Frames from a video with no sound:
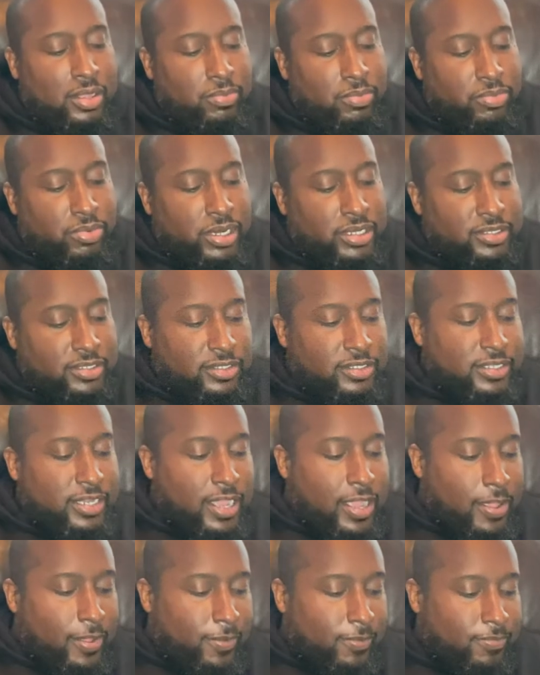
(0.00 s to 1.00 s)
I'm gonna break this
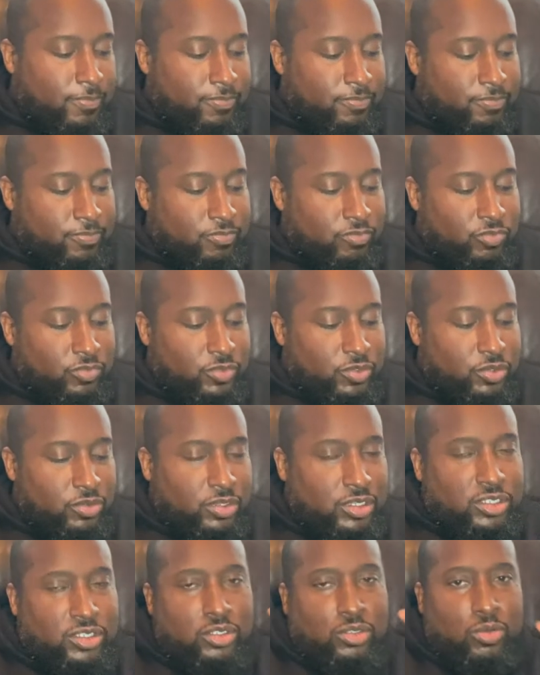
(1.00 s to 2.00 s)
down.
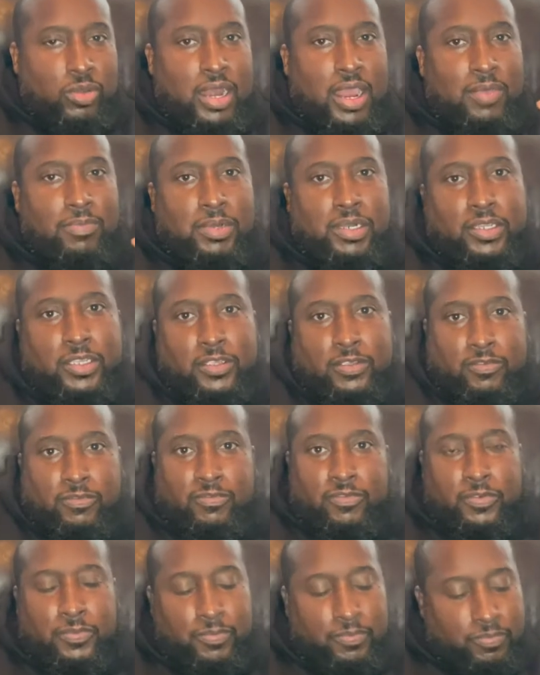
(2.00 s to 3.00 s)
So this is what I believe.
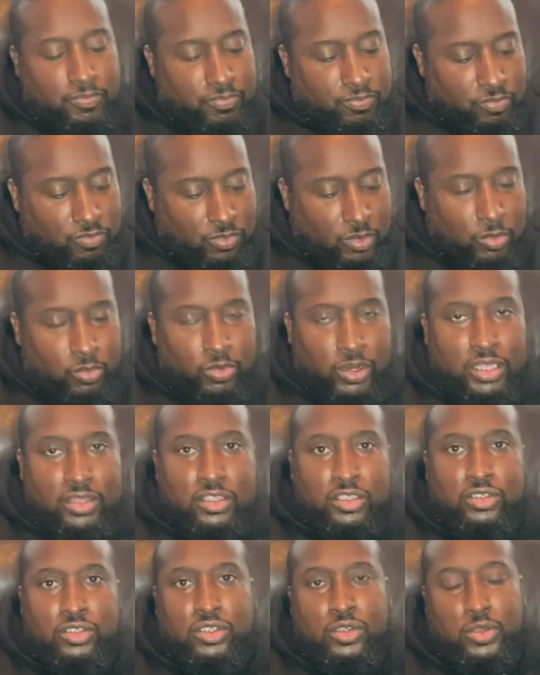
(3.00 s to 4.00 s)
I'm gonna
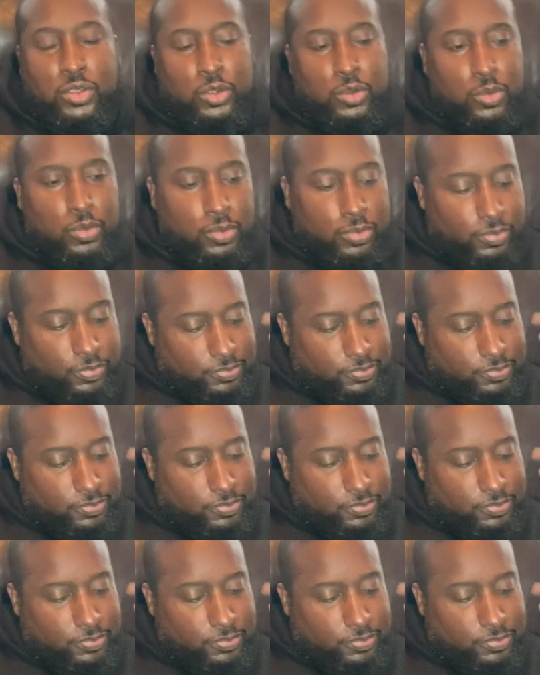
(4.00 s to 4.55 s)
read this to you.